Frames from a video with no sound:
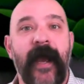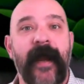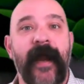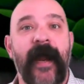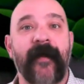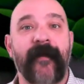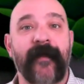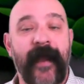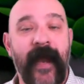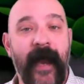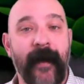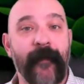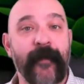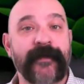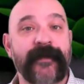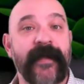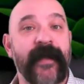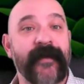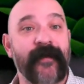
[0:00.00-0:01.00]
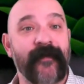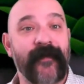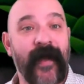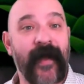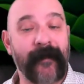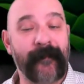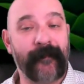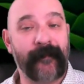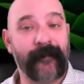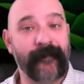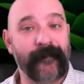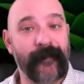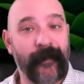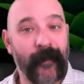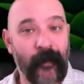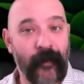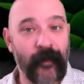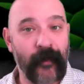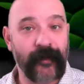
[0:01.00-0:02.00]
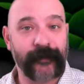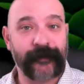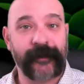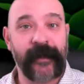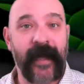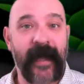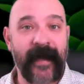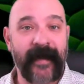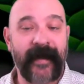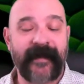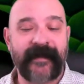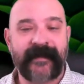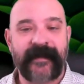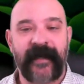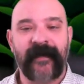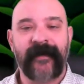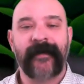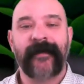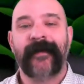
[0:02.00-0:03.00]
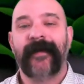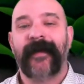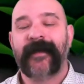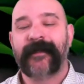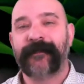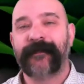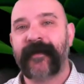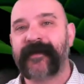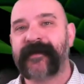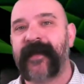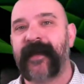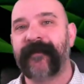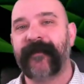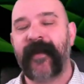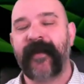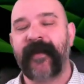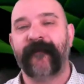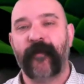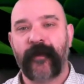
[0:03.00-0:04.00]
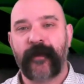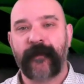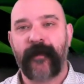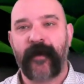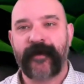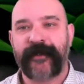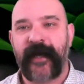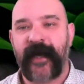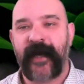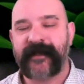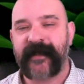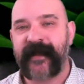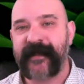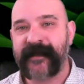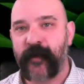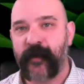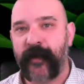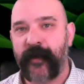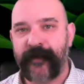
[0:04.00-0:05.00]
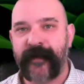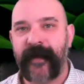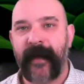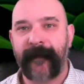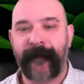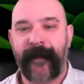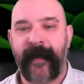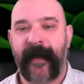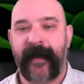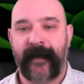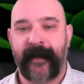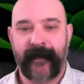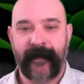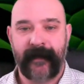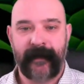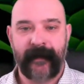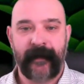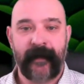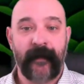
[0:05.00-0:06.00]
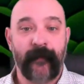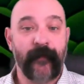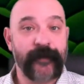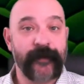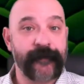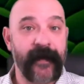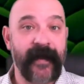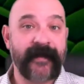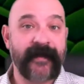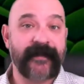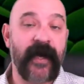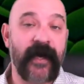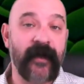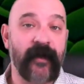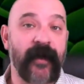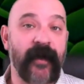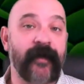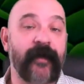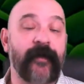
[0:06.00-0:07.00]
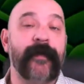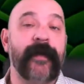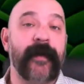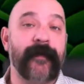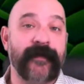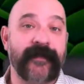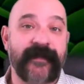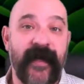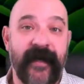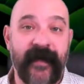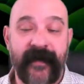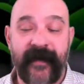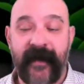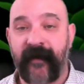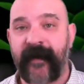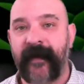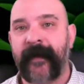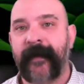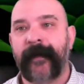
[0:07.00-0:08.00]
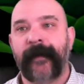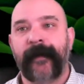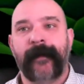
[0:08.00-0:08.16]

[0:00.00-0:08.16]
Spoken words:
and how the Cowboys had to deal with that whole shenanigans there. Expect the same thing for Lamar Jackson. He's going to get paid, which means Tyler Huntley will become a secondary